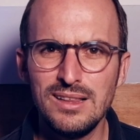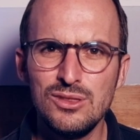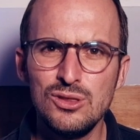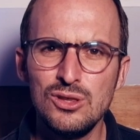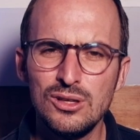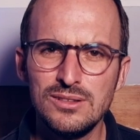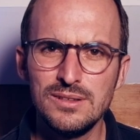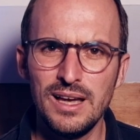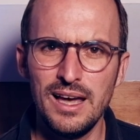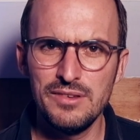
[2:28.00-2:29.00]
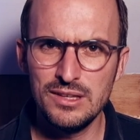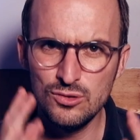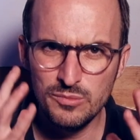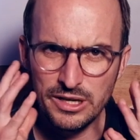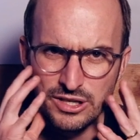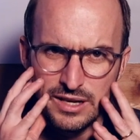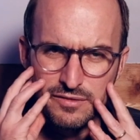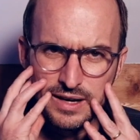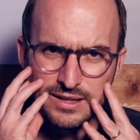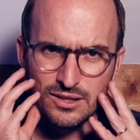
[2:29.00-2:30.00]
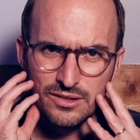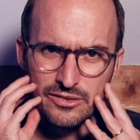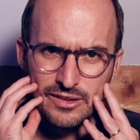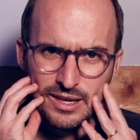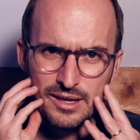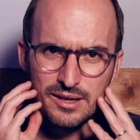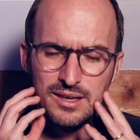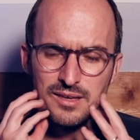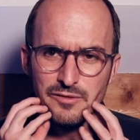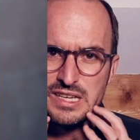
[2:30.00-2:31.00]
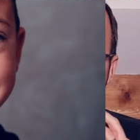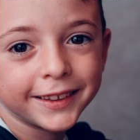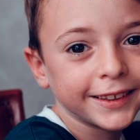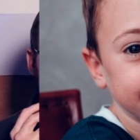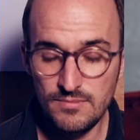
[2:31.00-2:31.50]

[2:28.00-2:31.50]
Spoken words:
not having too much effect on their features.